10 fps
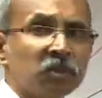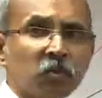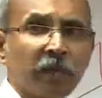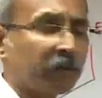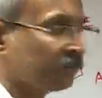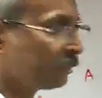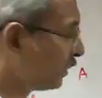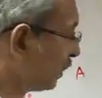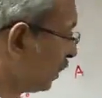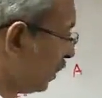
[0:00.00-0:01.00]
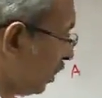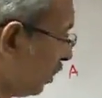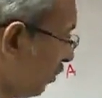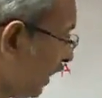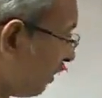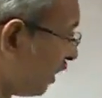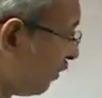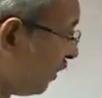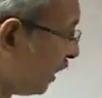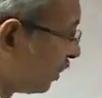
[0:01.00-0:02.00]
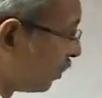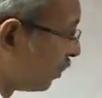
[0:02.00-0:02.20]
square. BA by B